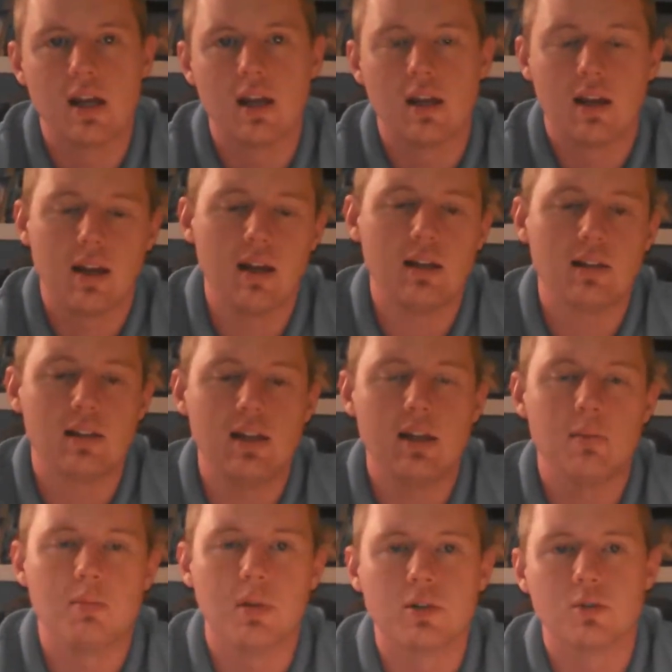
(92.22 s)
and to
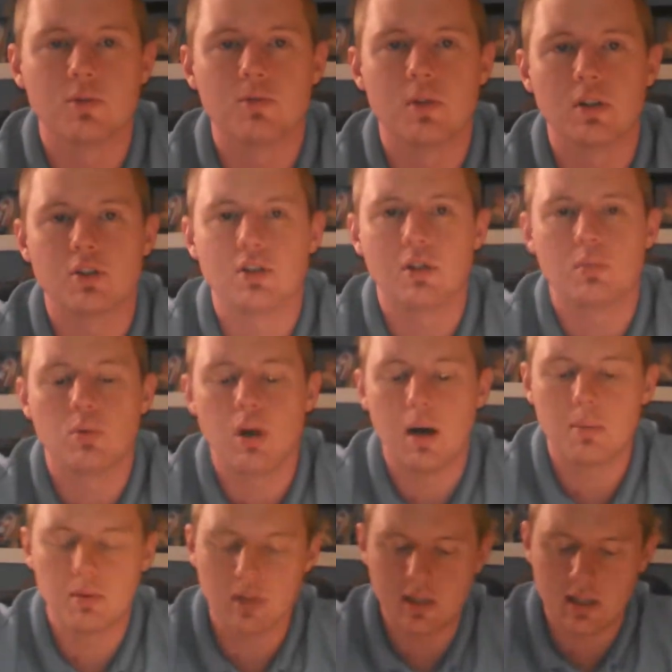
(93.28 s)
keep muscles functioning
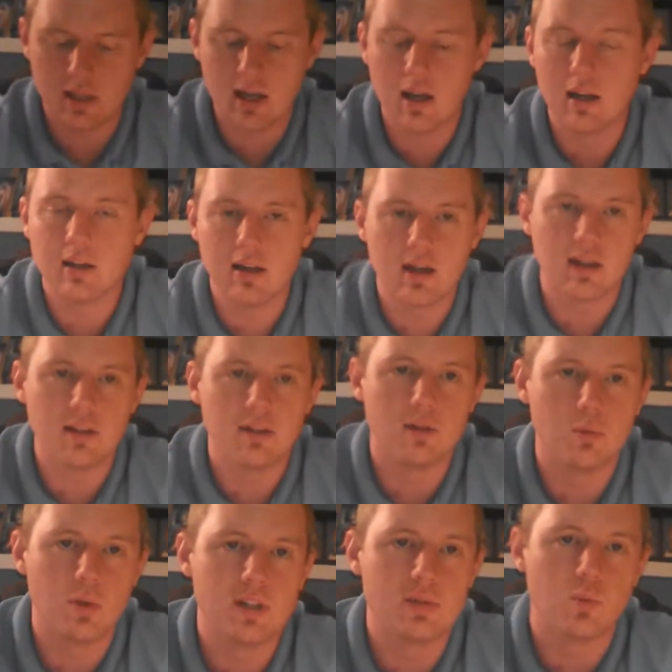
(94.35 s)
properly. And the
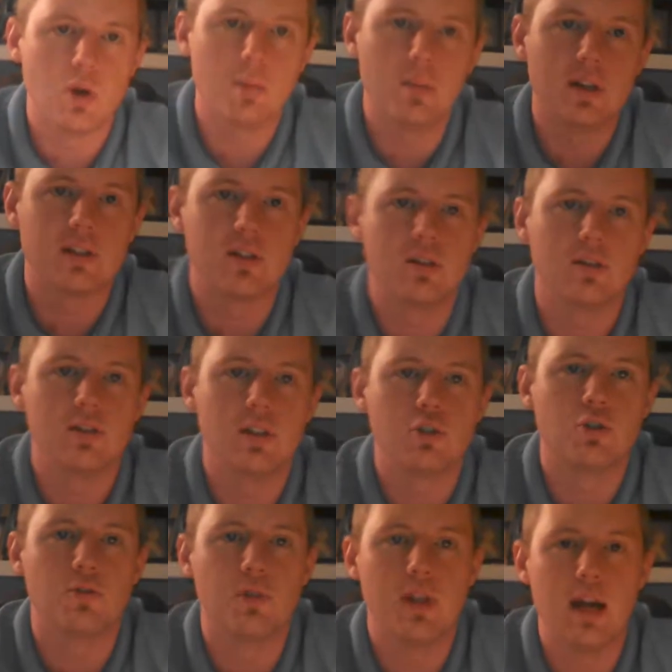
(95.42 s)
reason why muscular
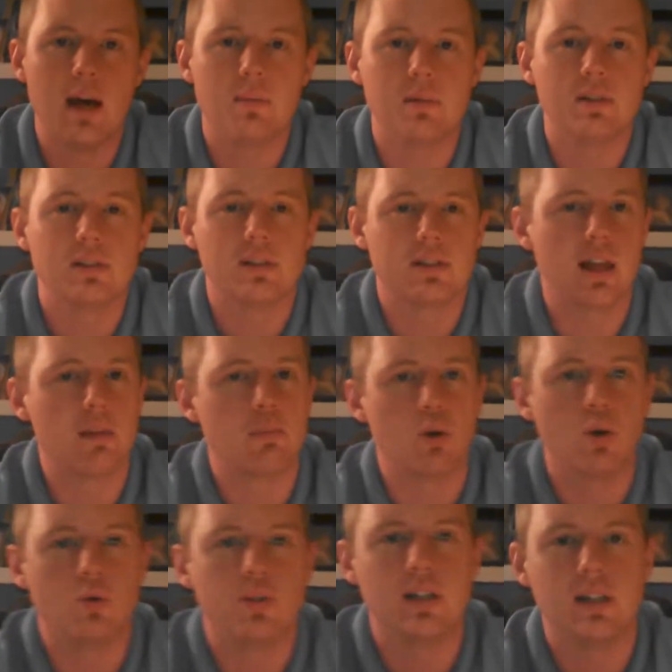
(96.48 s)
dystrophy happens is that
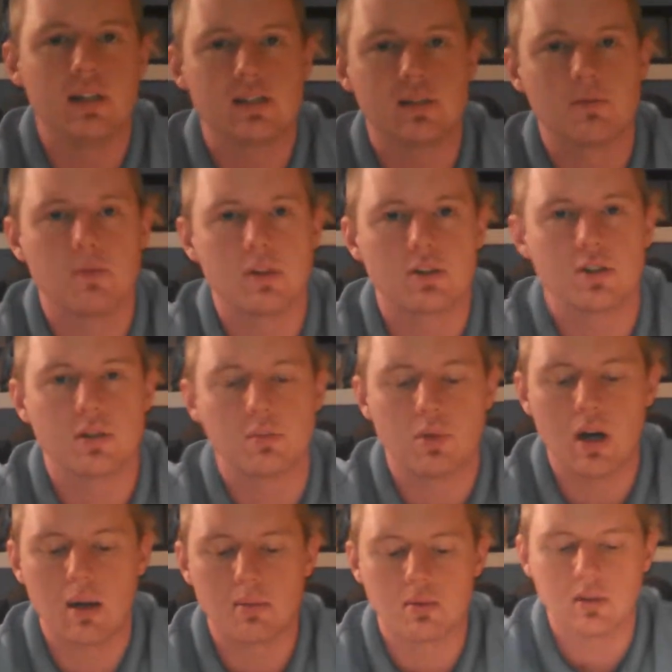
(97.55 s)
protein isn't functioning
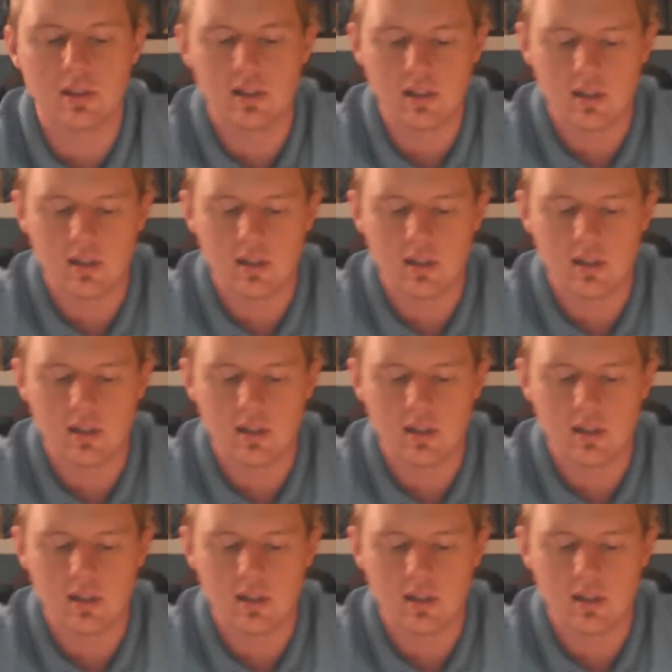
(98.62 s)
properly.